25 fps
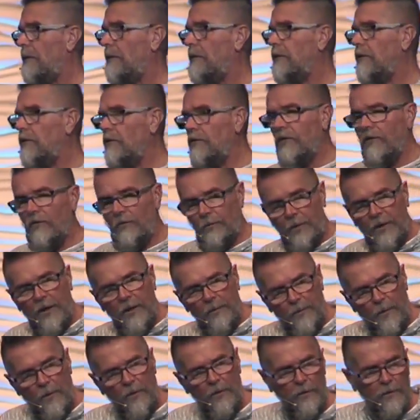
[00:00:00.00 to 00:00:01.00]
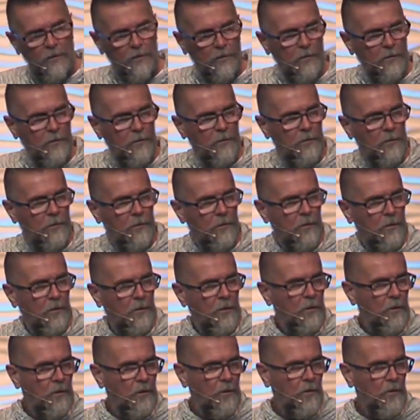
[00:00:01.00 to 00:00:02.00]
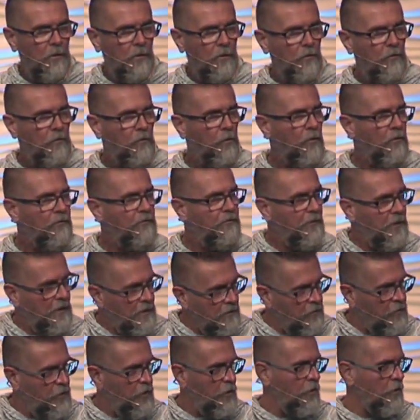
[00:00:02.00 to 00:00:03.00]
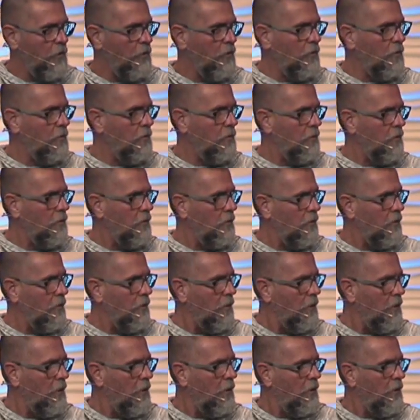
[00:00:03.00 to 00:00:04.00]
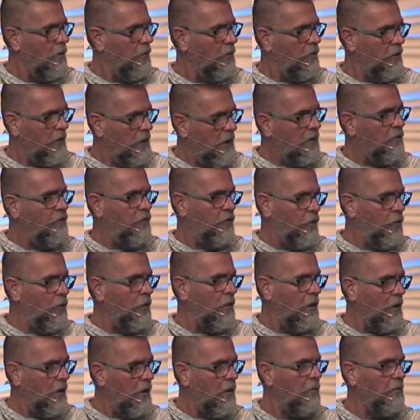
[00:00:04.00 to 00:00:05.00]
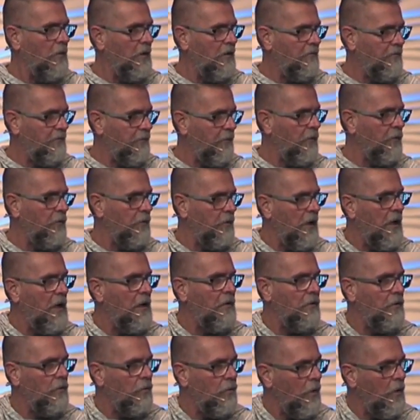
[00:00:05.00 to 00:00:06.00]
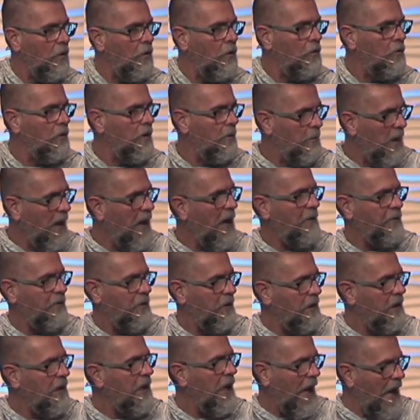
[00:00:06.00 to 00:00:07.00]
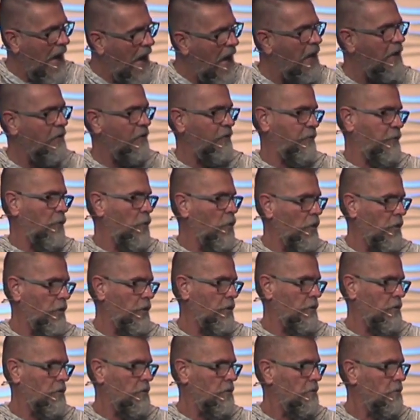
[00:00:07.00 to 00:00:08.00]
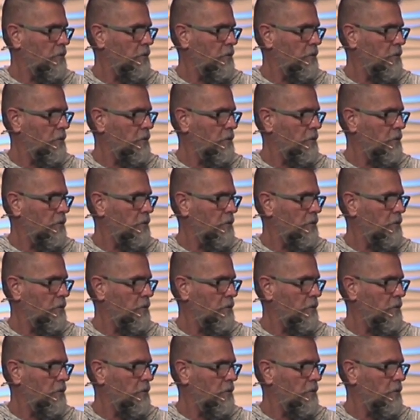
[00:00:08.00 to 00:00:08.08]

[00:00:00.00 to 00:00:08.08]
uses people to offend you to get you a little bit further down the road, the path that He has for you.